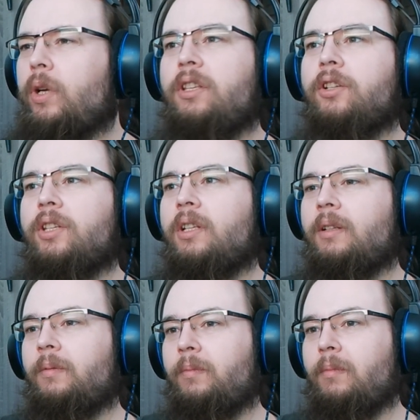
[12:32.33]
Or is it just
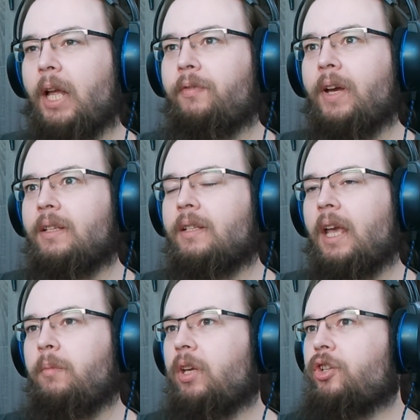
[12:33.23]
a
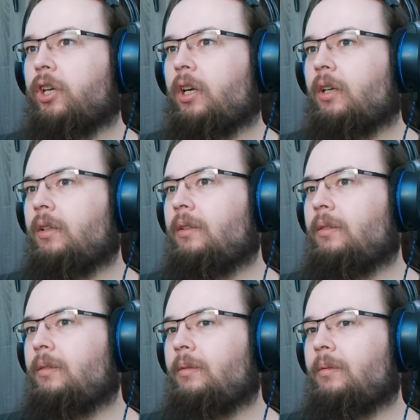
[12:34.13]
advanced gaming chair?